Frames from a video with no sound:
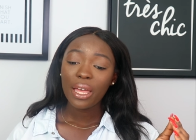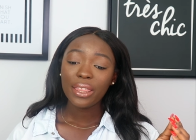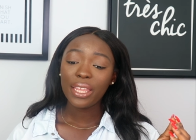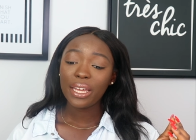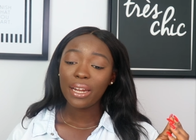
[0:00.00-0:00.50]

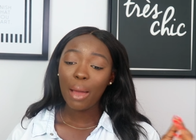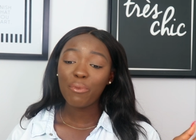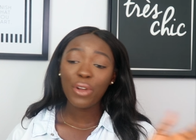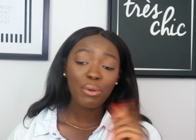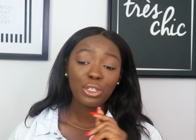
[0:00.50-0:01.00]
then I'm
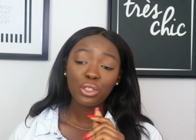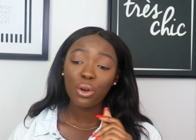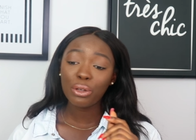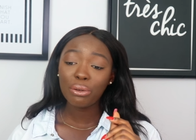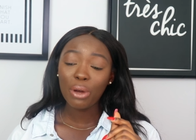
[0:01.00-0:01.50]
very
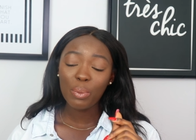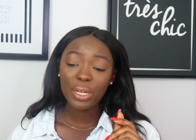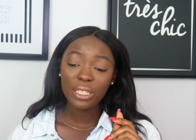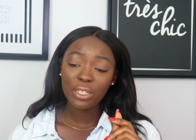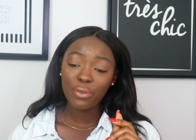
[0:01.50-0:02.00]
sure, you know, I'll be
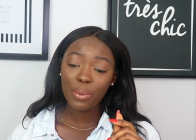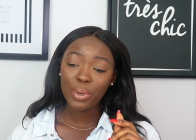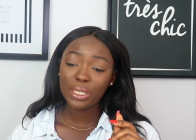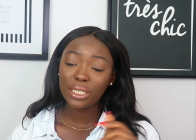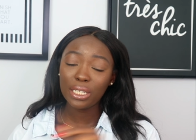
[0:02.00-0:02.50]
a different
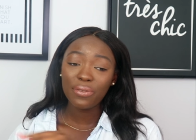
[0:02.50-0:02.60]
person.